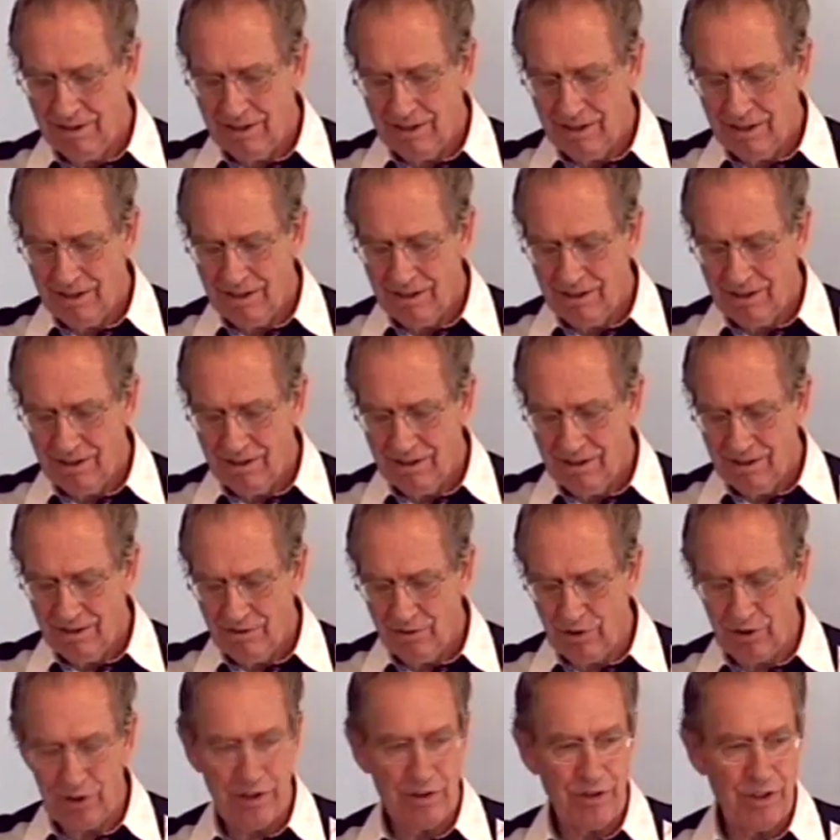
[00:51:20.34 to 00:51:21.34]
For there
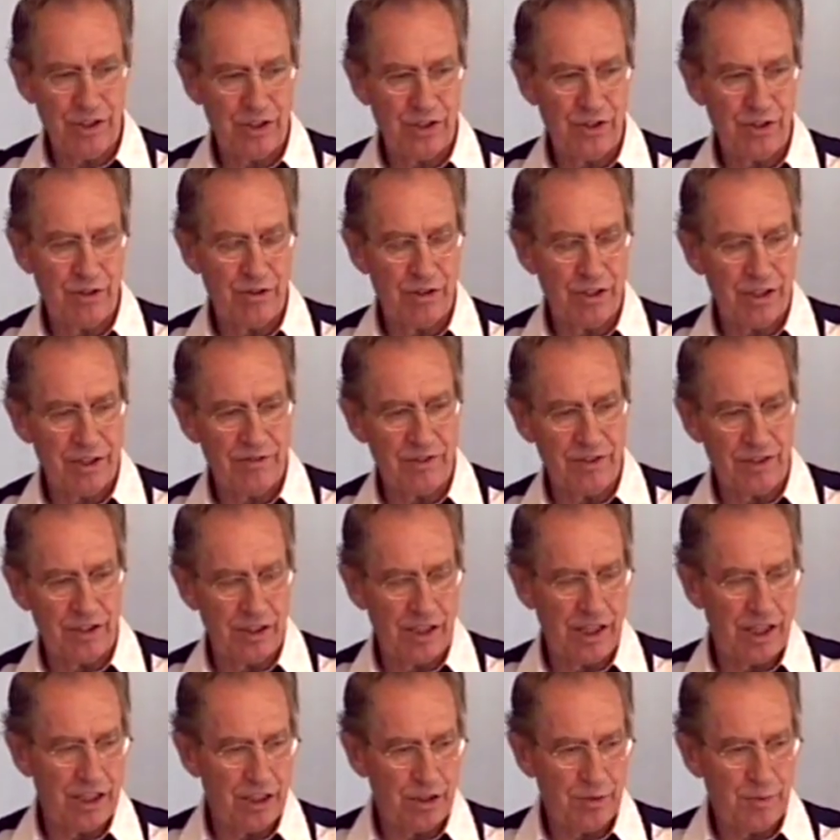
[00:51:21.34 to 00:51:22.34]
is no difference, that is,
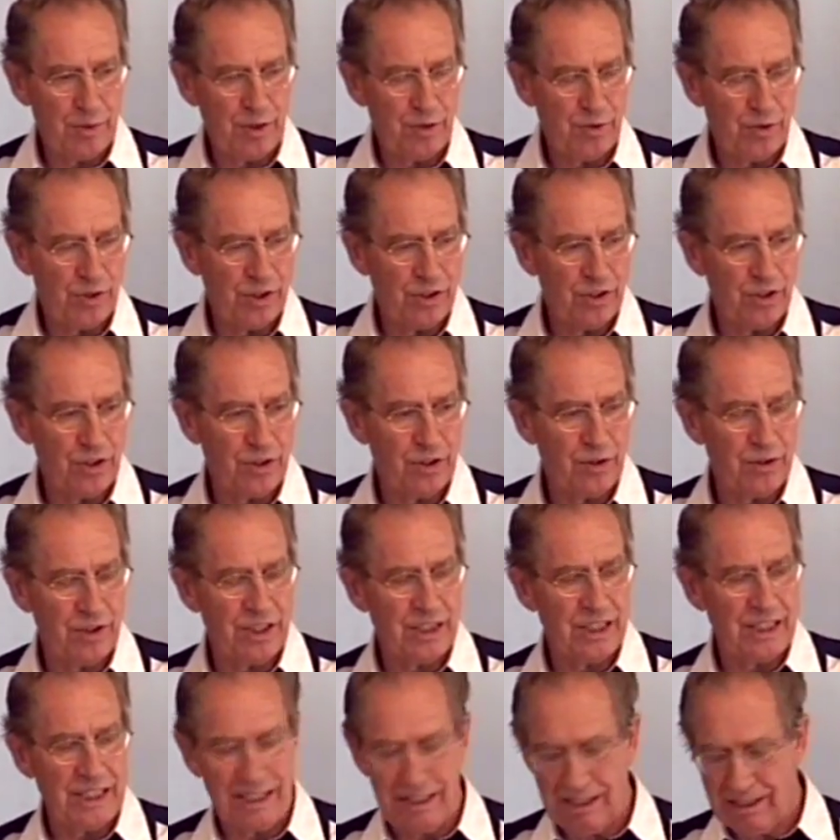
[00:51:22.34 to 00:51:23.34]
between Jew and
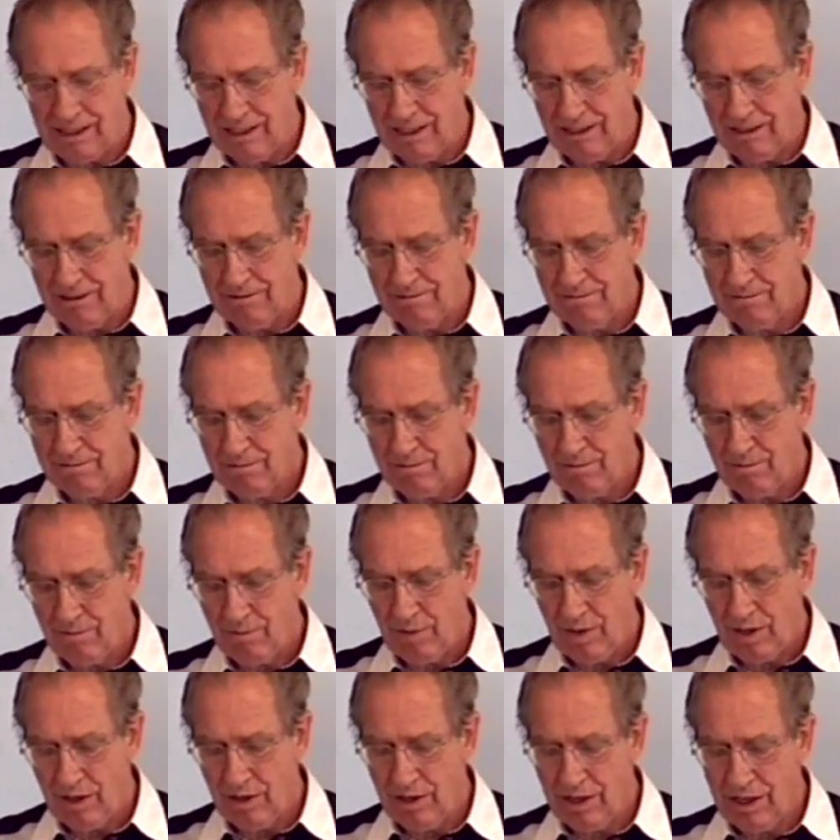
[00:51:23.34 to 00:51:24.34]
Gentile. All right,
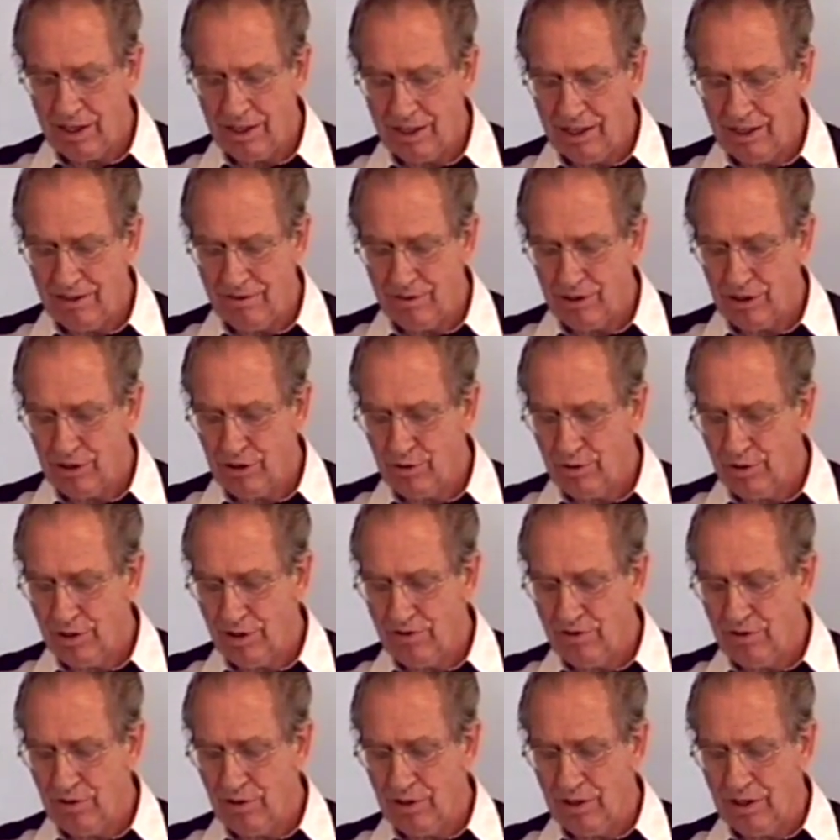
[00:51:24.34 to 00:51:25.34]
now verse 24
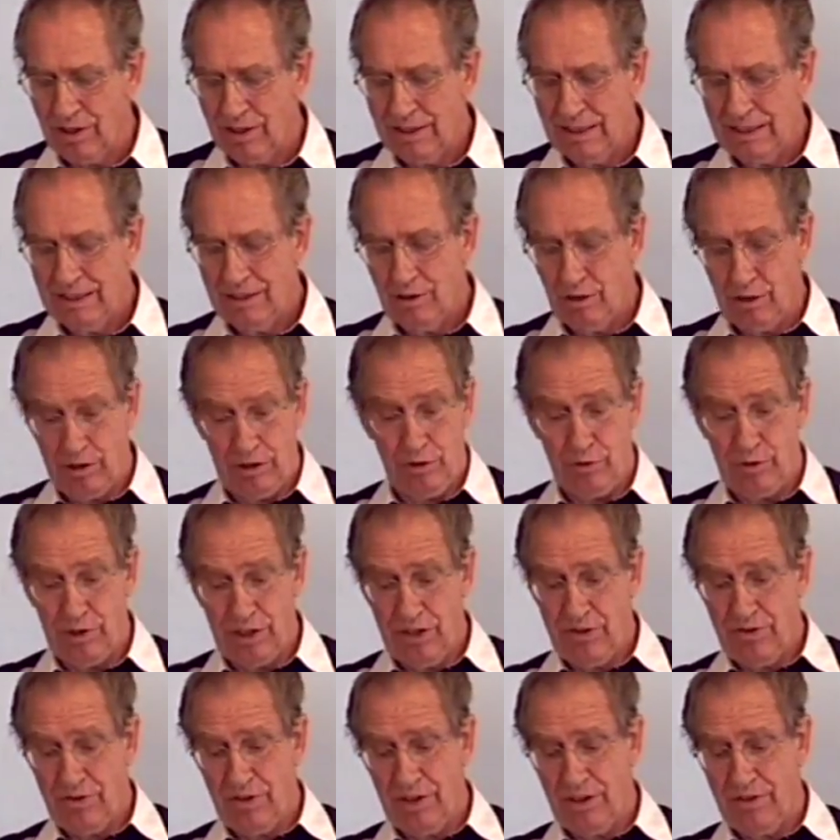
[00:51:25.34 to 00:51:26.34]
or 23
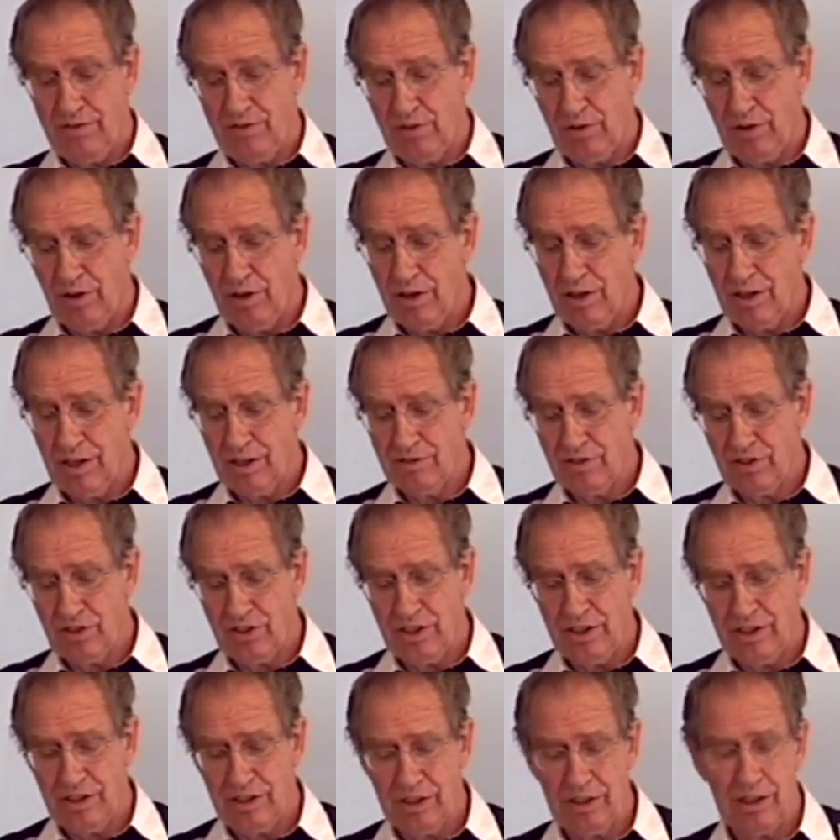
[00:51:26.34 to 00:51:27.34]
For all have sinned and
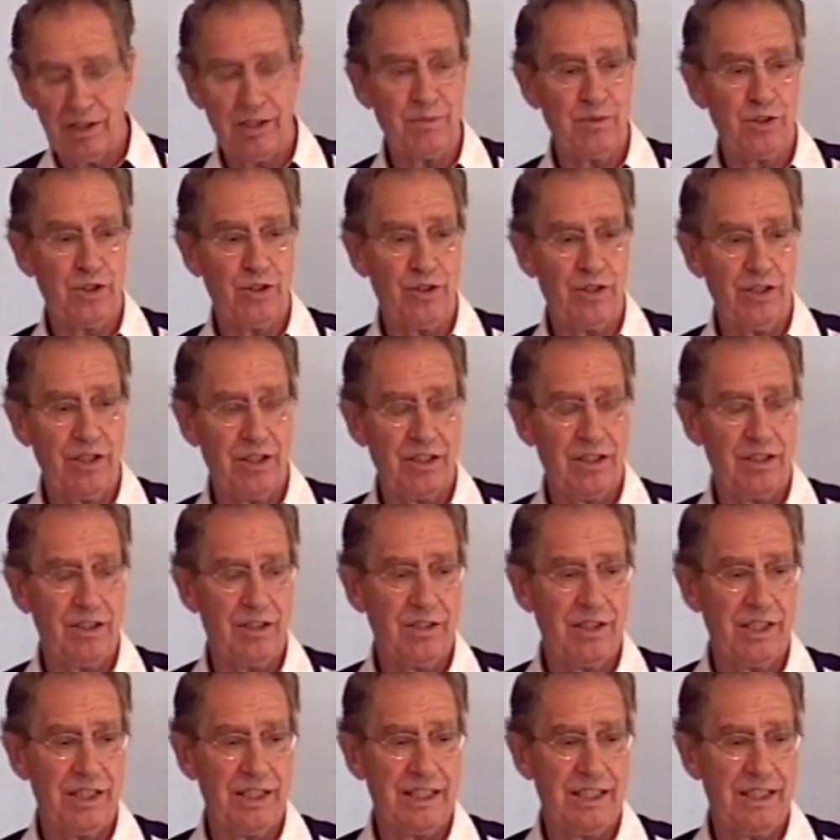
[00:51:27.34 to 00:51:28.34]
come short of the glory of
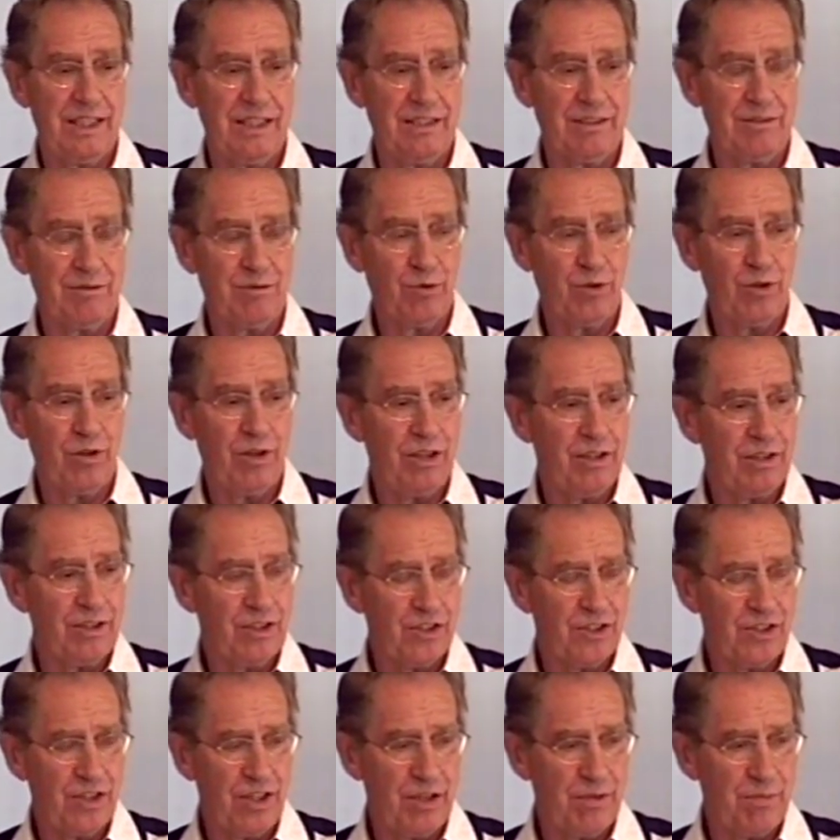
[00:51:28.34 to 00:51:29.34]
God. We're all in the same
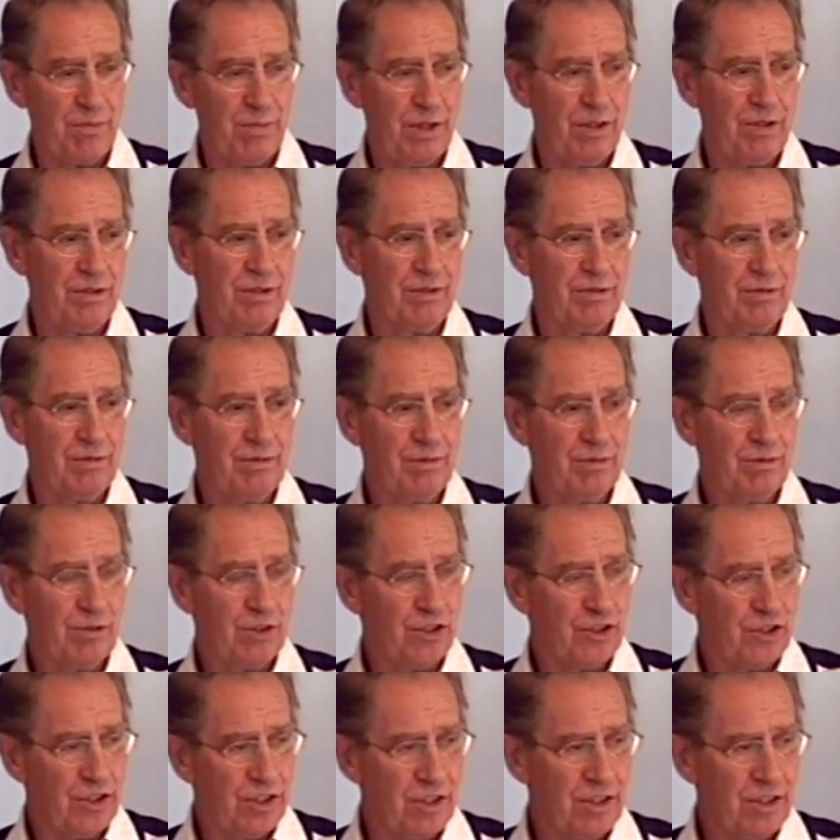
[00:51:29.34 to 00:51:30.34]
boat, we're sinners.